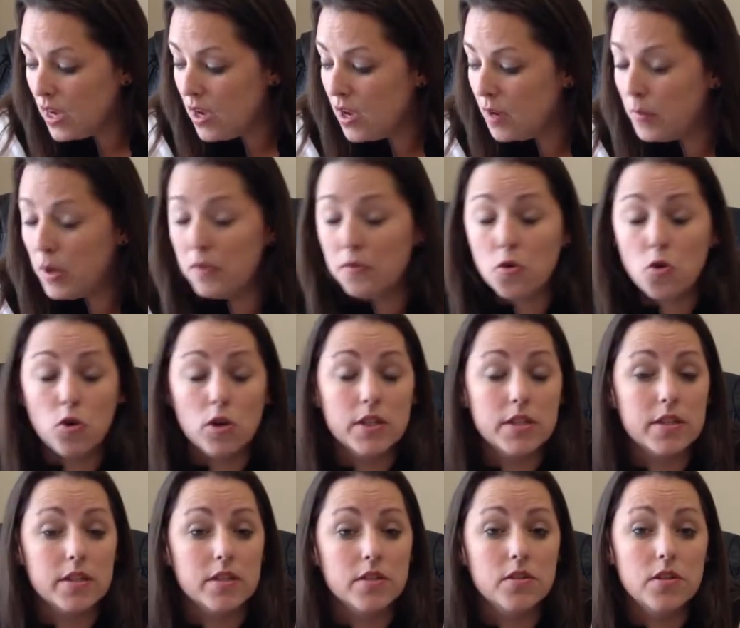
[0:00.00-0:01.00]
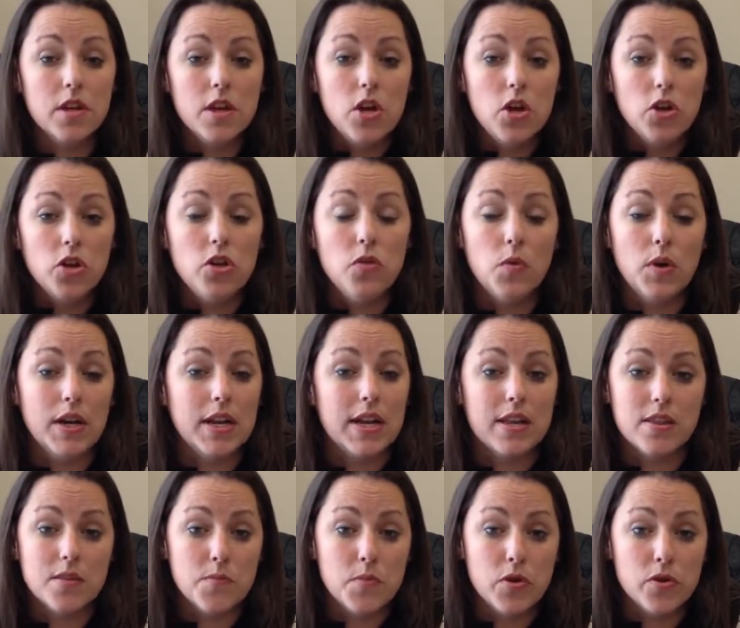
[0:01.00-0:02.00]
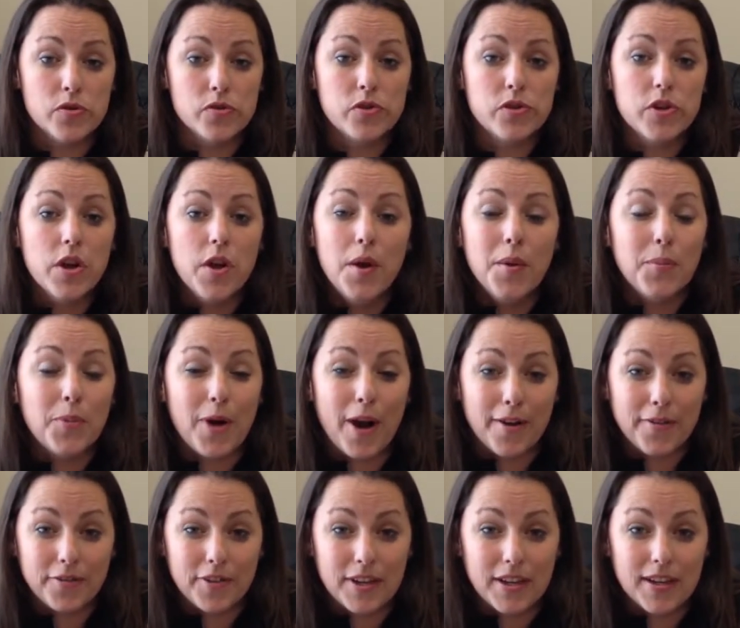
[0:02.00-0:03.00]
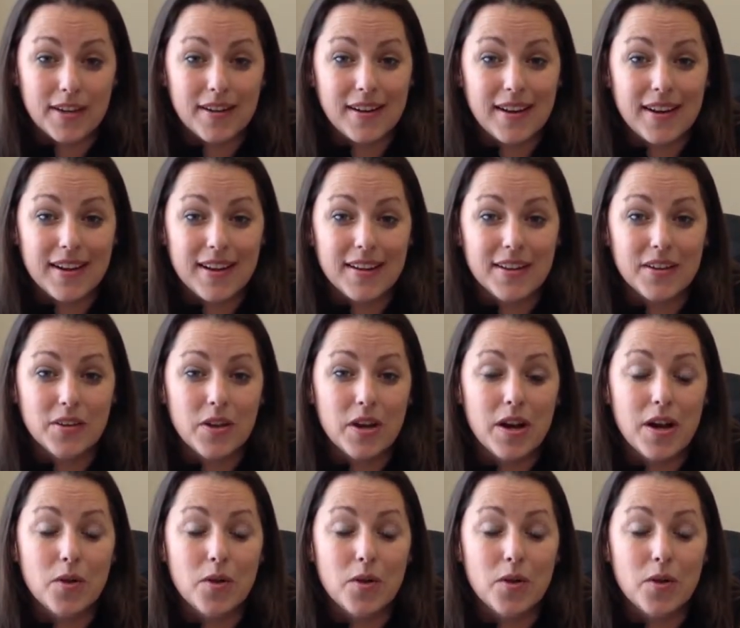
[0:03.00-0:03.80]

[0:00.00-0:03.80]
Of course, because you want to get the most profit and